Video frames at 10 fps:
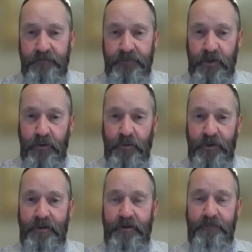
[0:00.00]

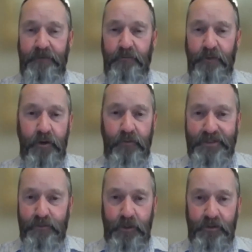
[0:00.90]
If you've got a
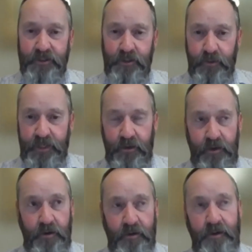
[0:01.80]
reservoir that's only got